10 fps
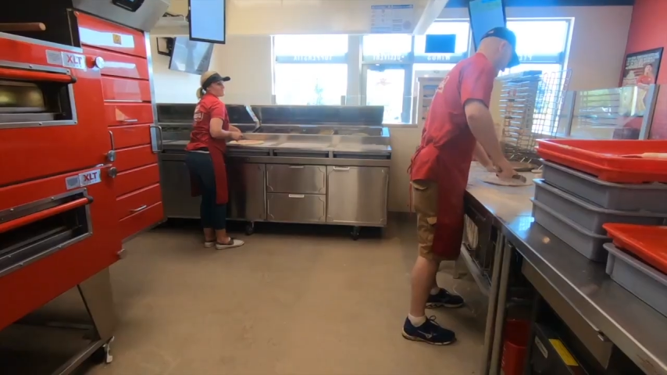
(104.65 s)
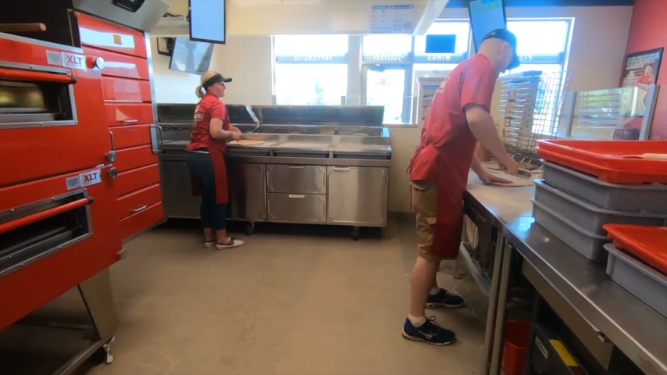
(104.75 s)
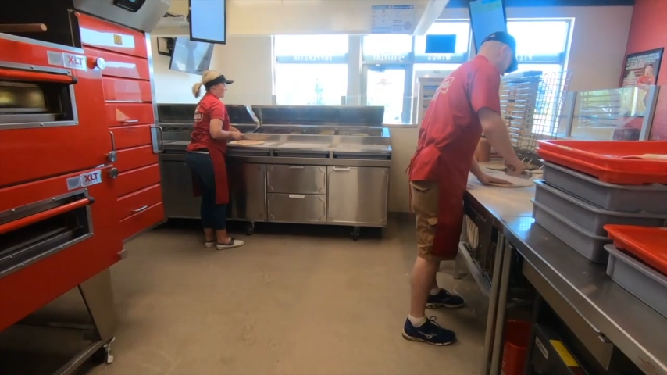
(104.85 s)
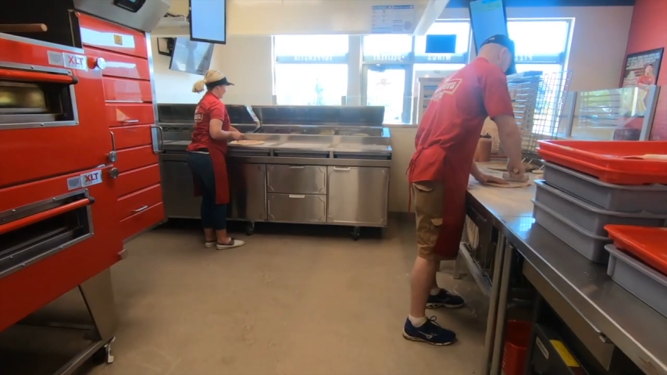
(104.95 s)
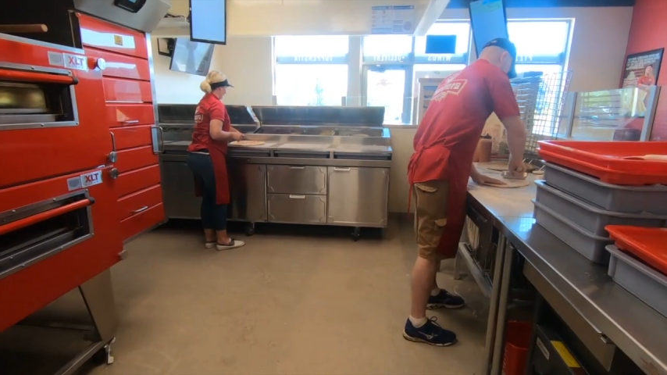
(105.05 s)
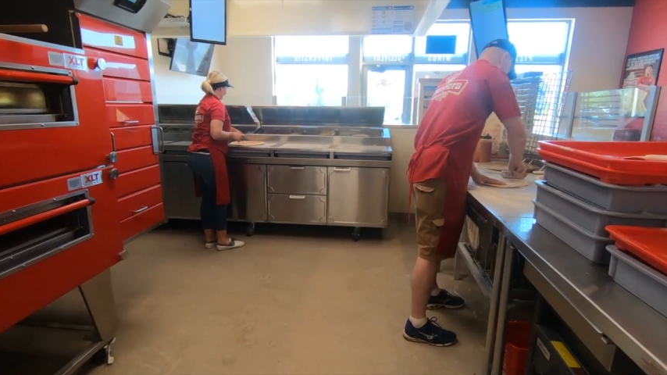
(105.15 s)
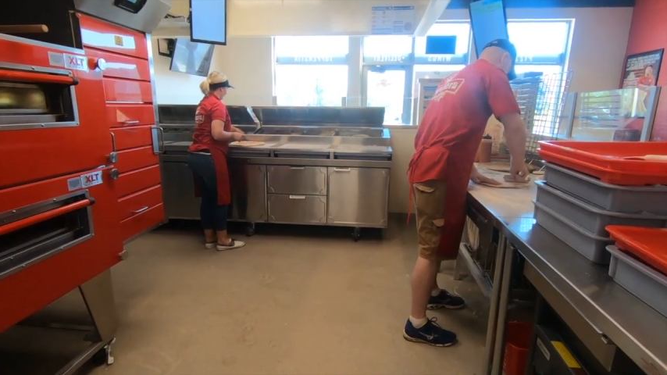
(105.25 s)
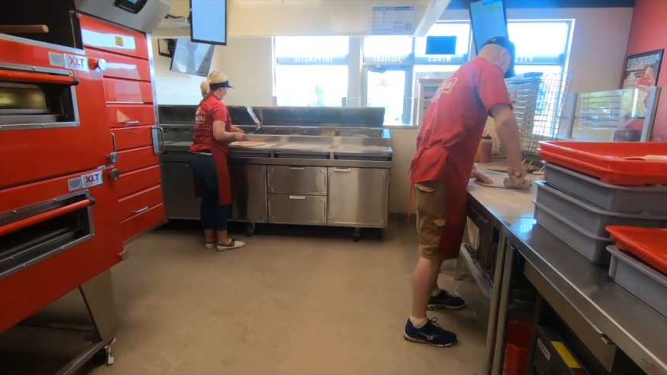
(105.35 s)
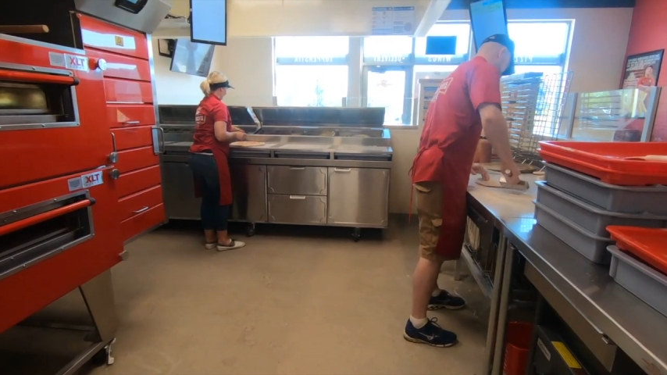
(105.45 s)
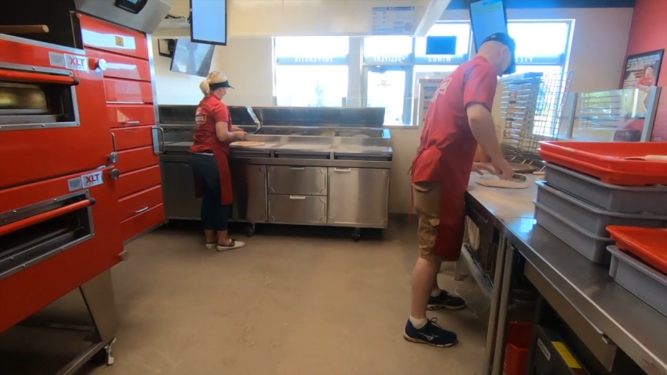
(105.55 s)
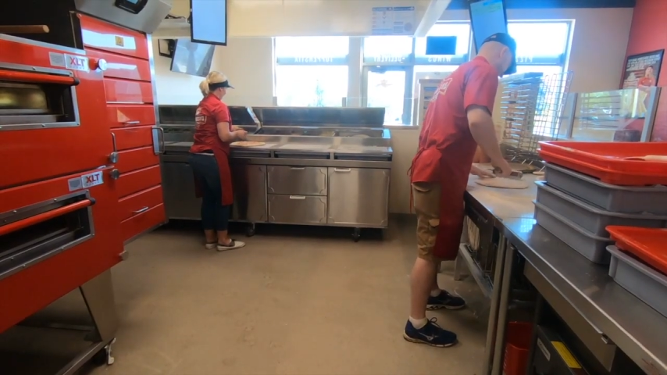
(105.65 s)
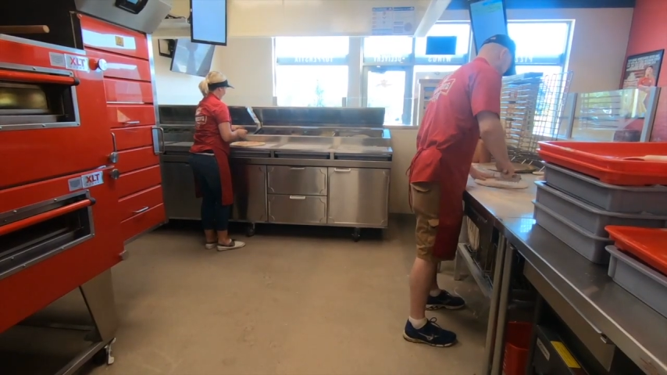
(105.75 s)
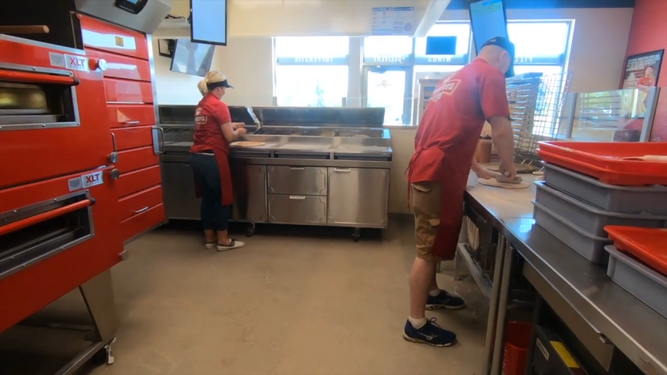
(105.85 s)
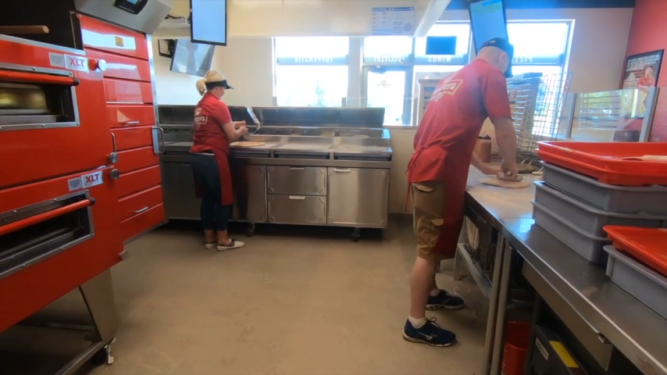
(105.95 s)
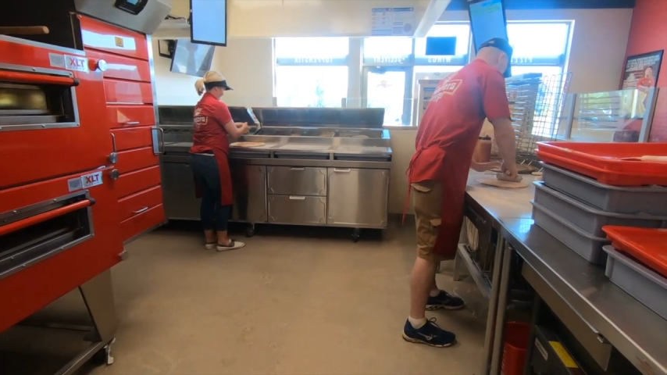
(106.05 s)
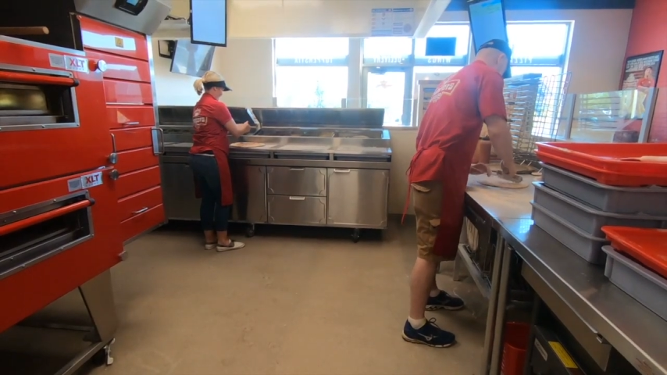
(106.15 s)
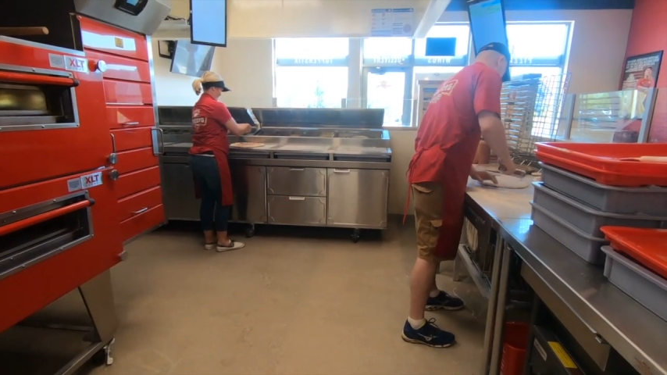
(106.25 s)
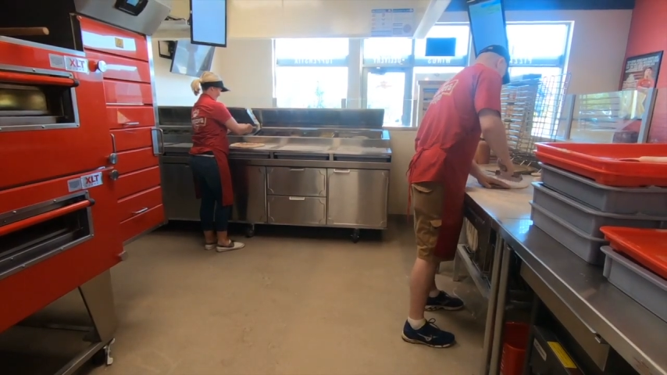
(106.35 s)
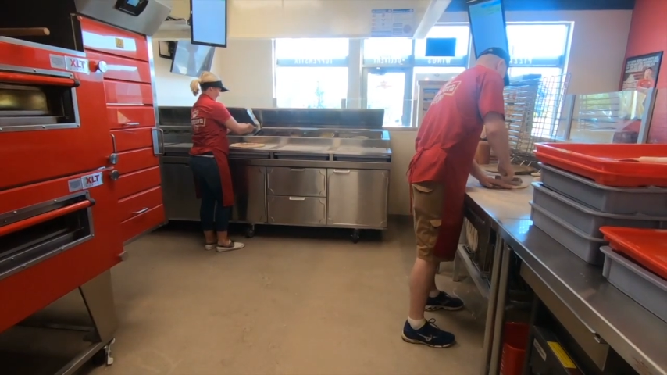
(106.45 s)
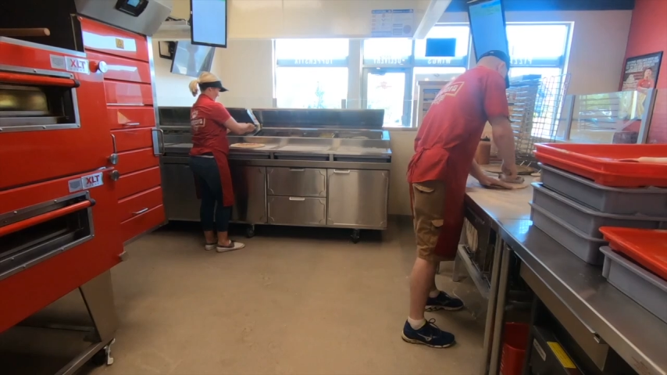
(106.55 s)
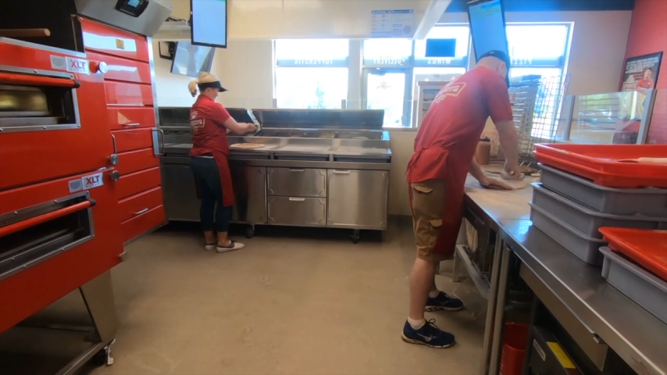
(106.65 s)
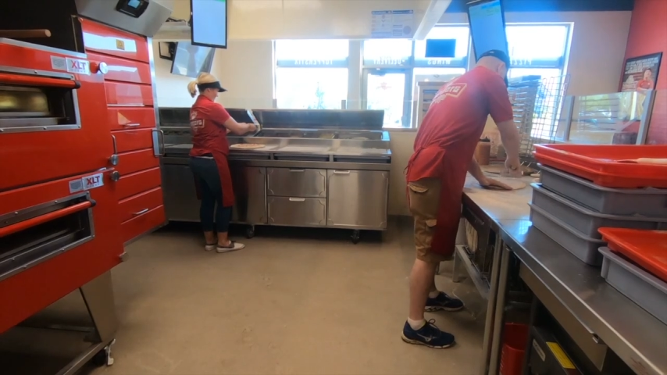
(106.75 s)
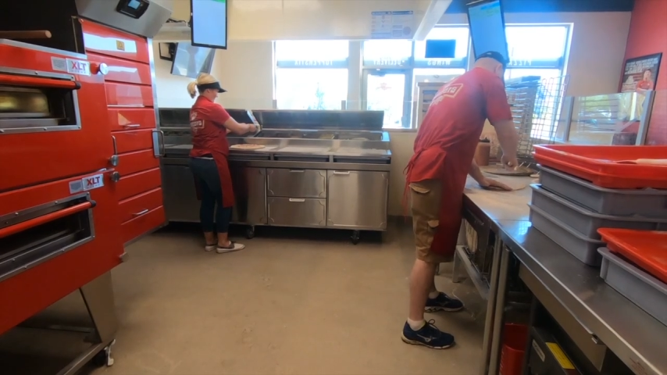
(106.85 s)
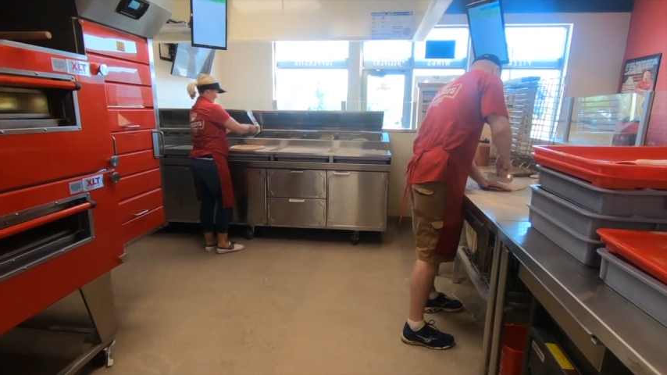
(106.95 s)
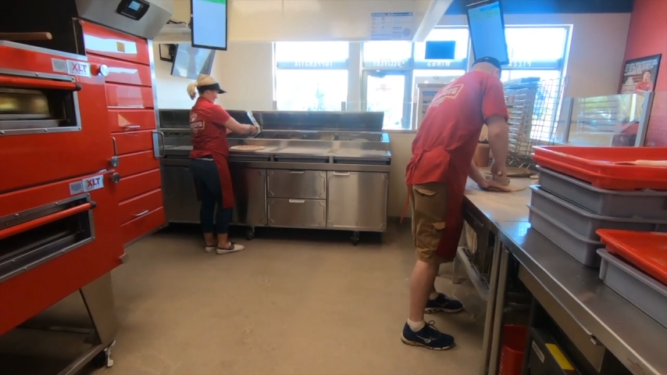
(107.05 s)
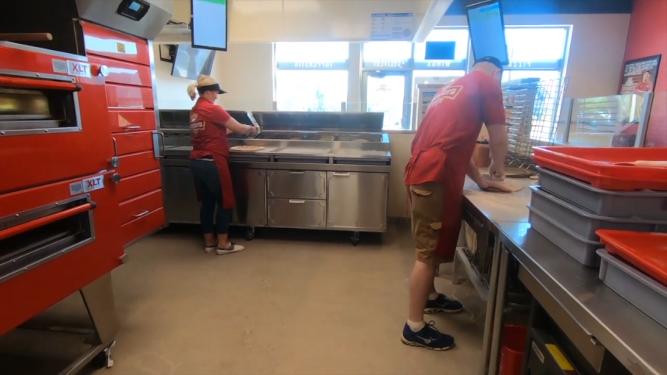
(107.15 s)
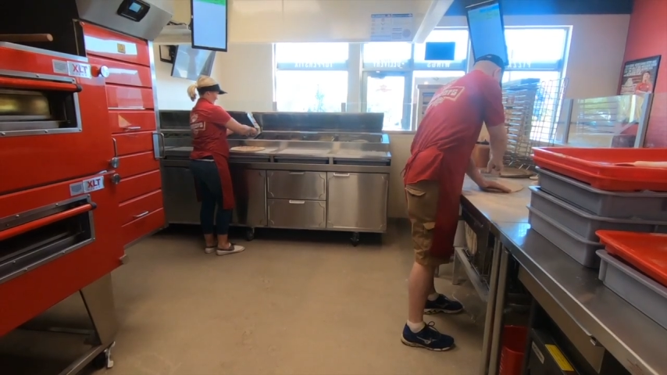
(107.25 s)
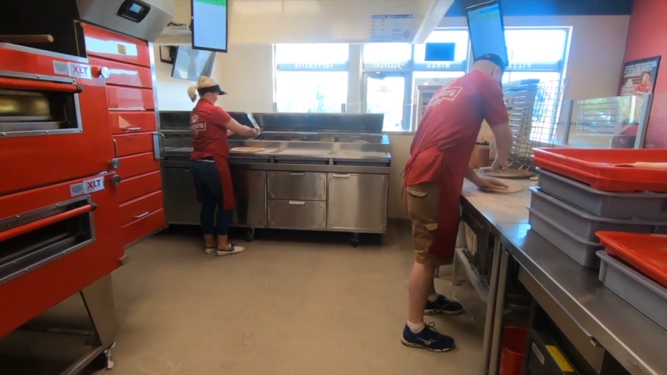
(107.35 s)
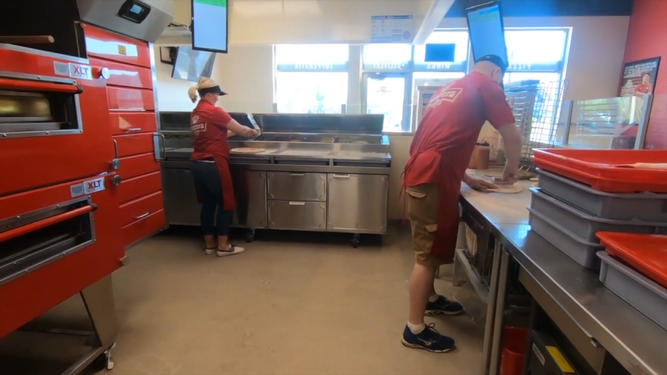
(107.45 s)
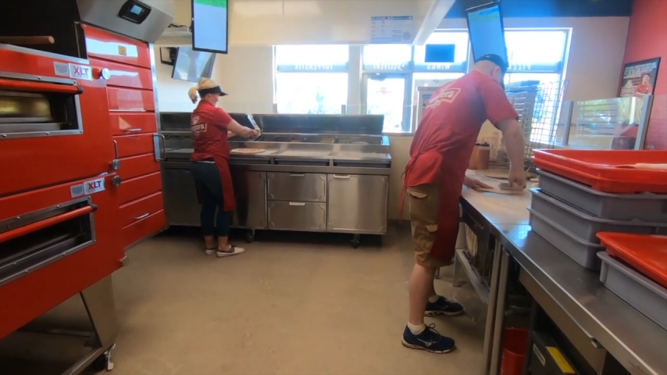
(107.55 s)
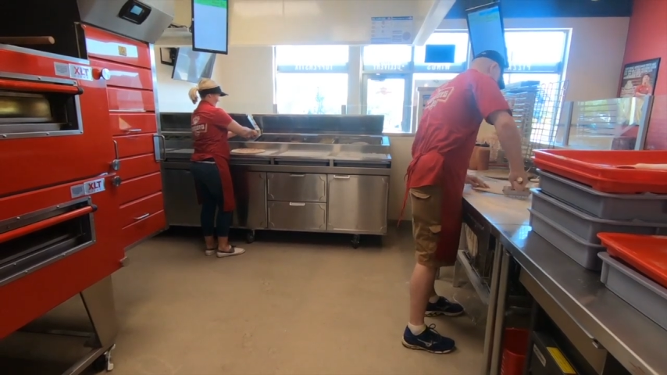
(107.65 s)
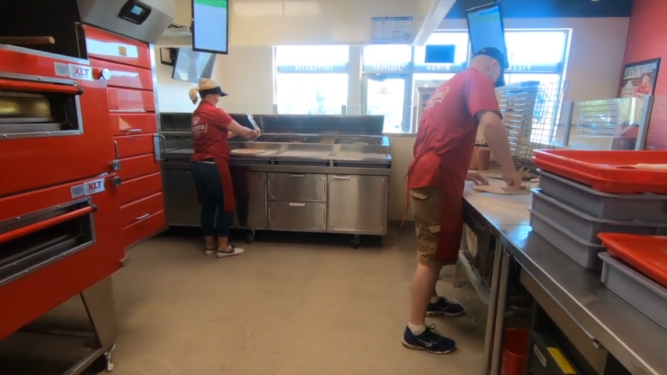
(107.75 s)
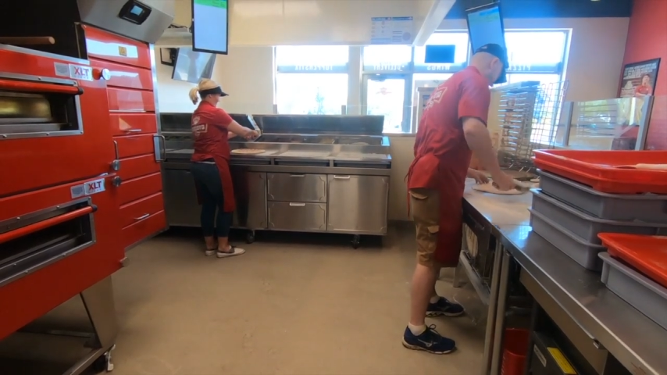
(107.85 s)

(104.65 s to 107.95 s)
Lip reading: [unreadable: no face in view]